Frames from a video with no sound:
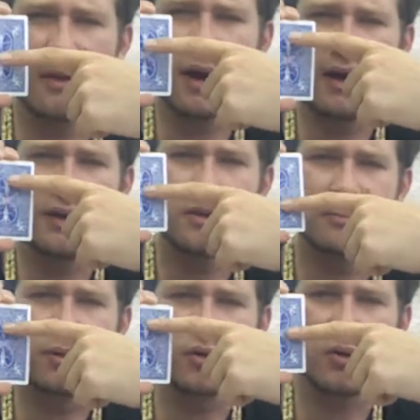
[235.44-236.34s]
I think the
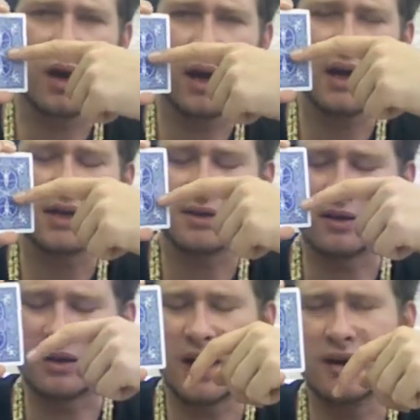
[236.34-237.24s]
blue hides the
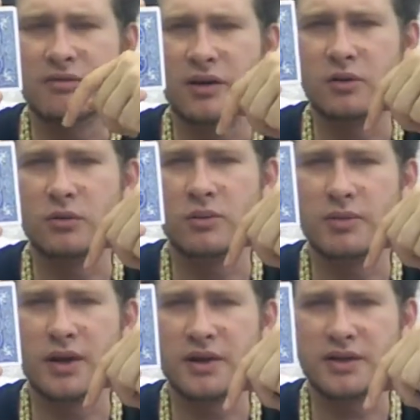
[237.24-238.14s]
gaff a little bit
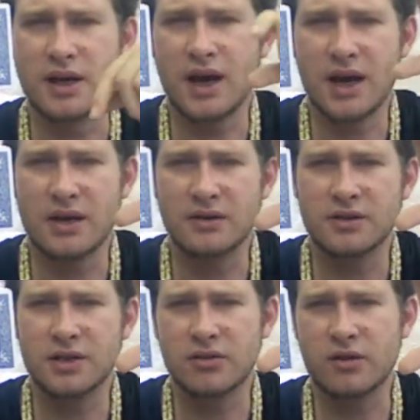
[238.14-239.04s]
better. So I had
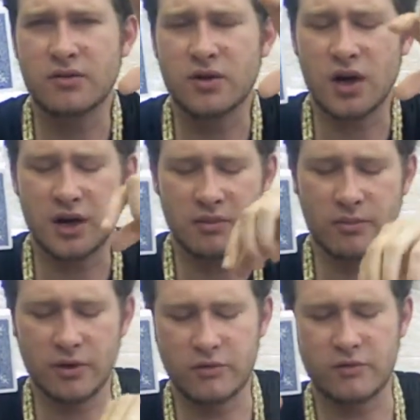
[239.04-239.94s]
cigarette through card in
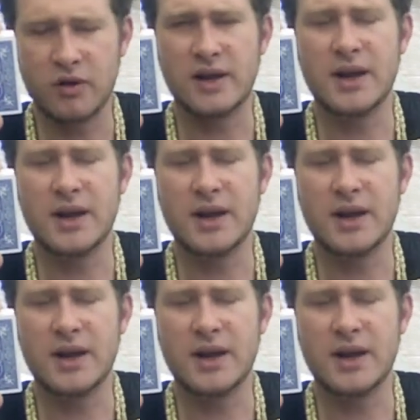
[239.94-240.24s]
both red